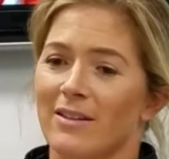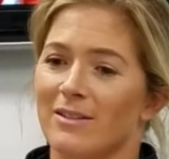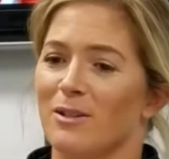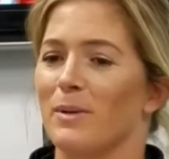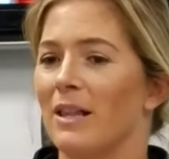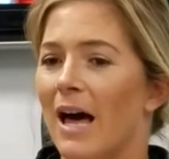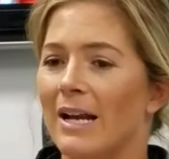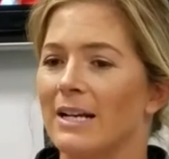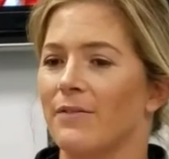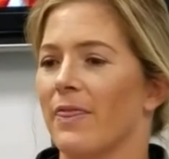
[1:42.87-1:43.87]
This could be a lot
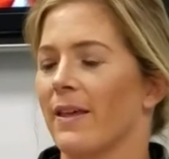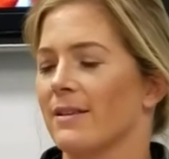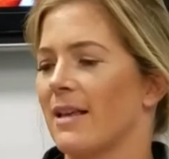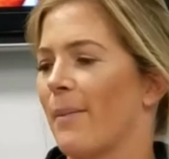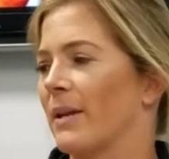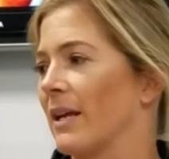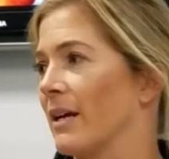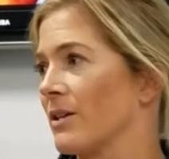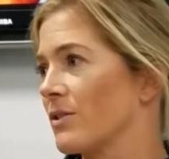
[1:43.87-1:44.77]
of different things happening here.